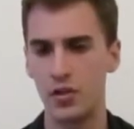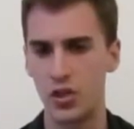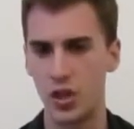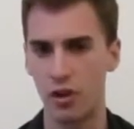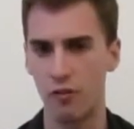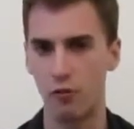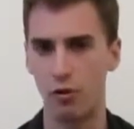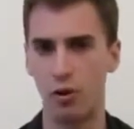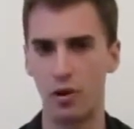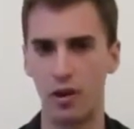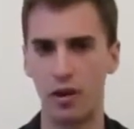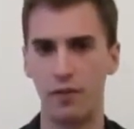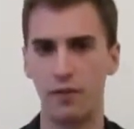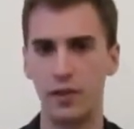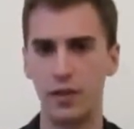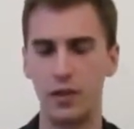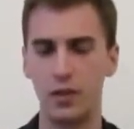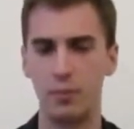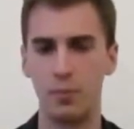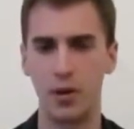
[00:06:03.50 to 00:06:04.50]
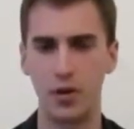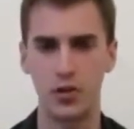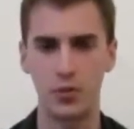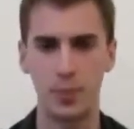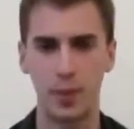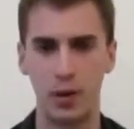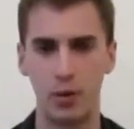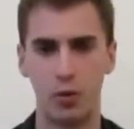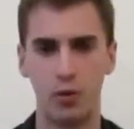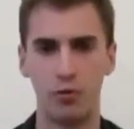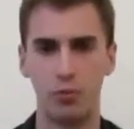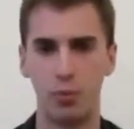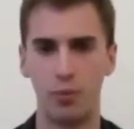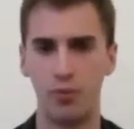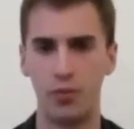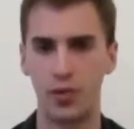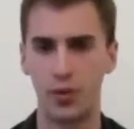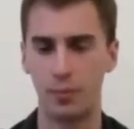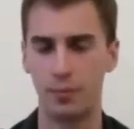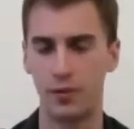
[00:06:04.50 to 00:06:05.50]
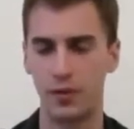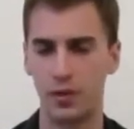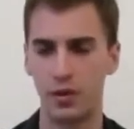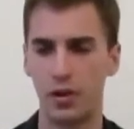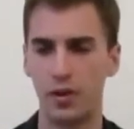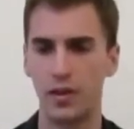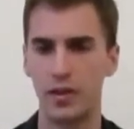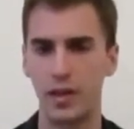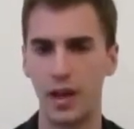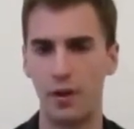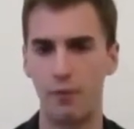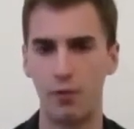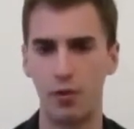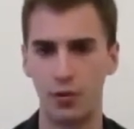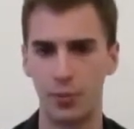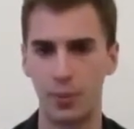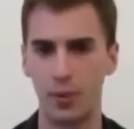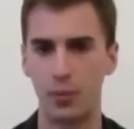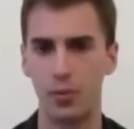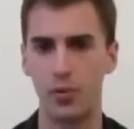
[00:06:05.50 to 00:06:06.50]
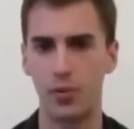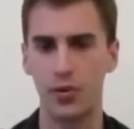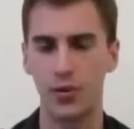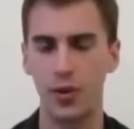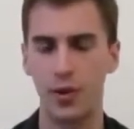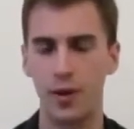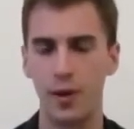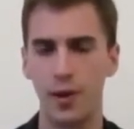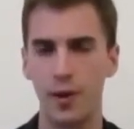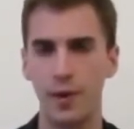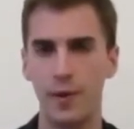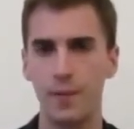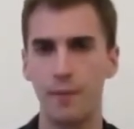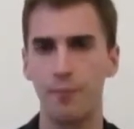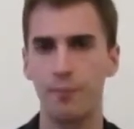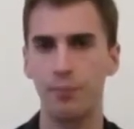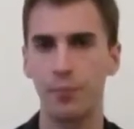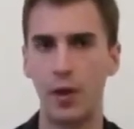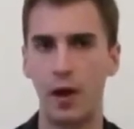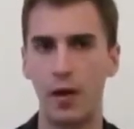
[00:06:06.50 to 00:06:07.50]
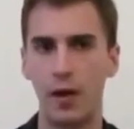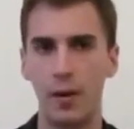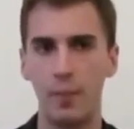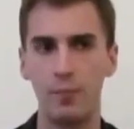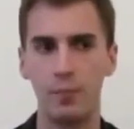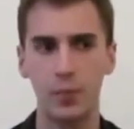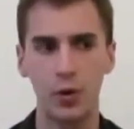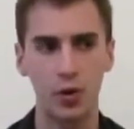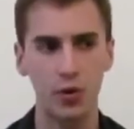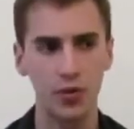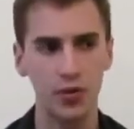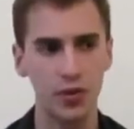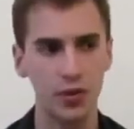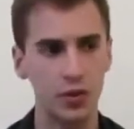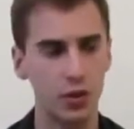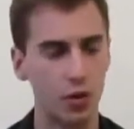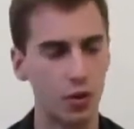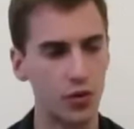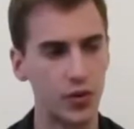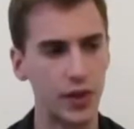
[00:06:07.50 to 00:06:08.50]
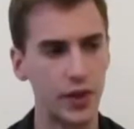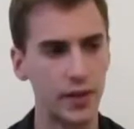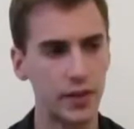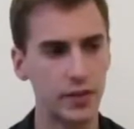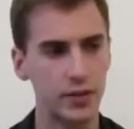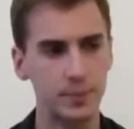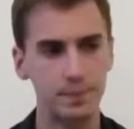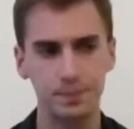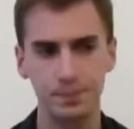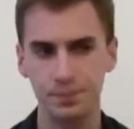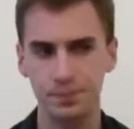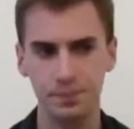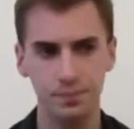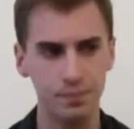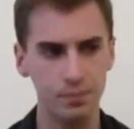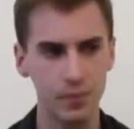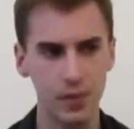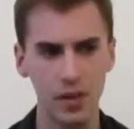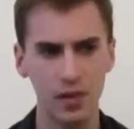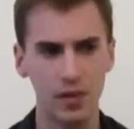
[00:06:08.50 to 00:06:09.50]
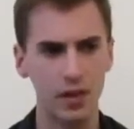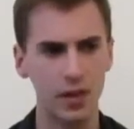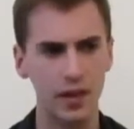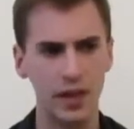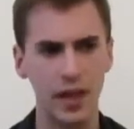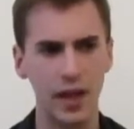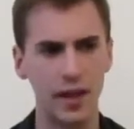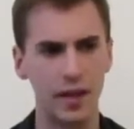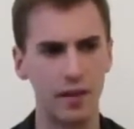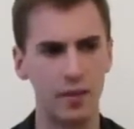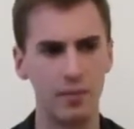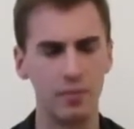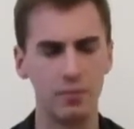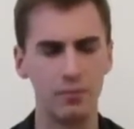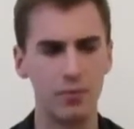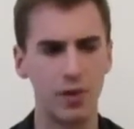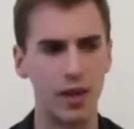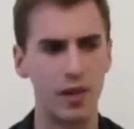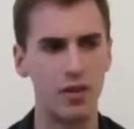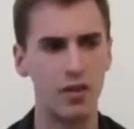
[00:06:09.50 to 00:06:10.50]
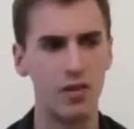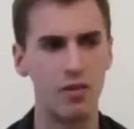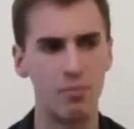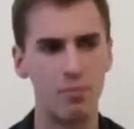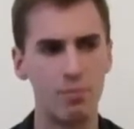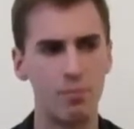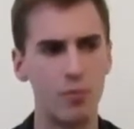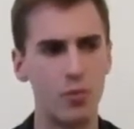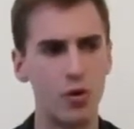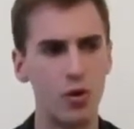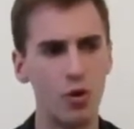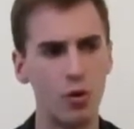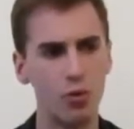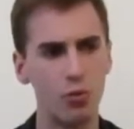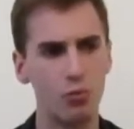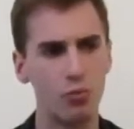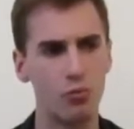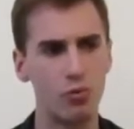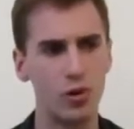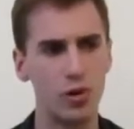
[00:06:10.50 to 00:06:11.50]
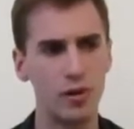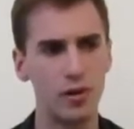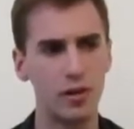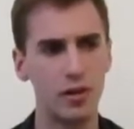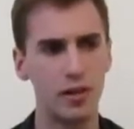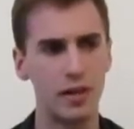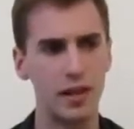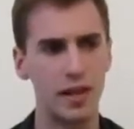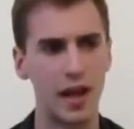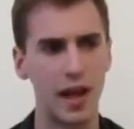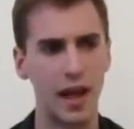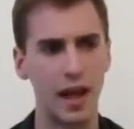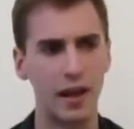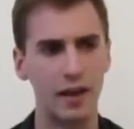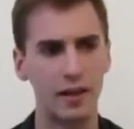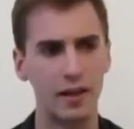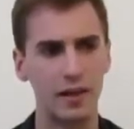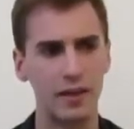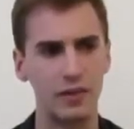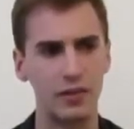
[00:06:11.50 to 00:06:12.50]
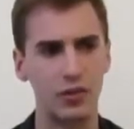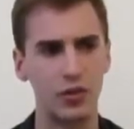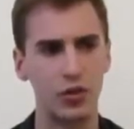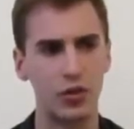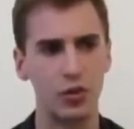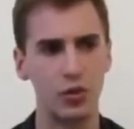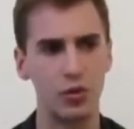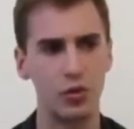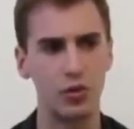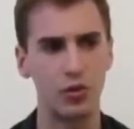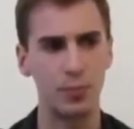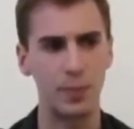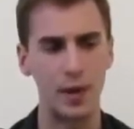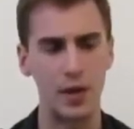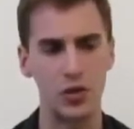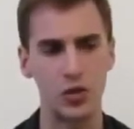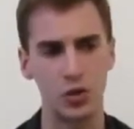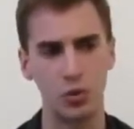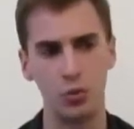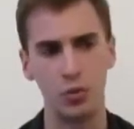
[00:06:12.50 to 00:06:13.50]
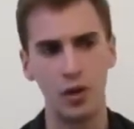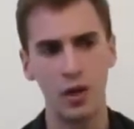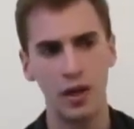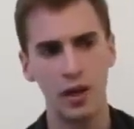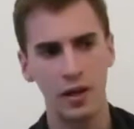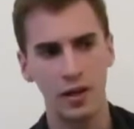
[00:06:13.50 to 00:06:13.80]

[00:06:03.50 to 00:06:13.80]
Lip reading: generally I think you're much better off with something like GetResponse. Constant Contact, again, they're not really anything too special.